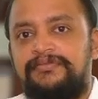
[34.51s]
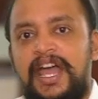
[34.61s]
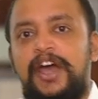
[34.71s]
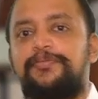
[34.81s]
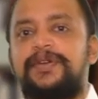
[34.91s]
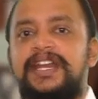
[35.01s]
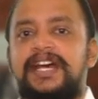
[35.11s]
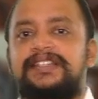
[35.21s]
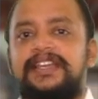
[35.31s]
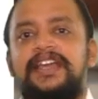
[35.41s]
they have been
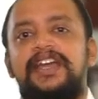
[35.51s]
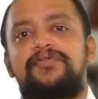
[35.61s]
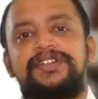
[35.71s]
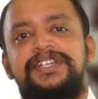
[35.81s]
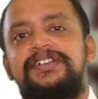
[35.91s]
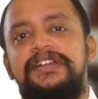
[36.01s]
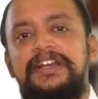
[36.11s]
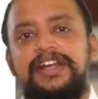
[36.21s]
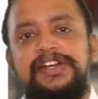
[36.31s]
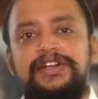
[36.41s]
asking a question
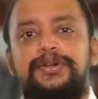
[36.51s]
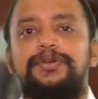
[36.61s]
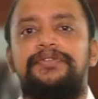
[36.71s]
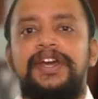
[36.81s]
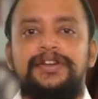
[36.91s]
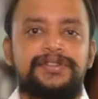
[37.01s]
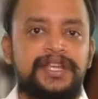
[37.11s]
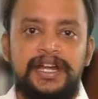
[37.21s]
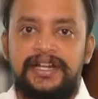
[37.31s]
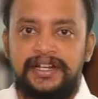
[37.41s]
related to
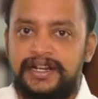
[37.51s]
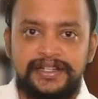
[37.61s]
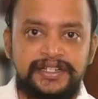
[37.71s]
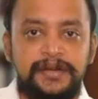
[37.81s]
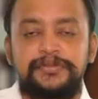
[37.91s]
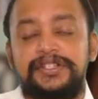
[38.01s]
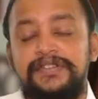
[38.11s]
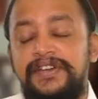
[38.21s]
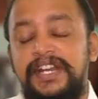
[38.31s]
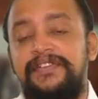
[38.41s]
warehousing under customs
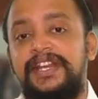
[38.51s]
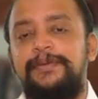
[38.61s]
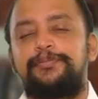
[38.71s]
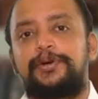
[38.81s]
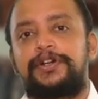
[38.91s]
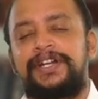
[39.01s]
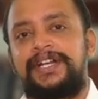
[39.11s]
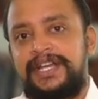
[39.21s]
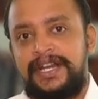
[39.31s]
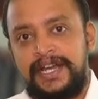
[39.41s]
it's a very very
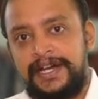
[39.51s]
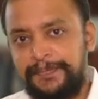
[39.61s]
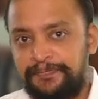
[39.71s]
important area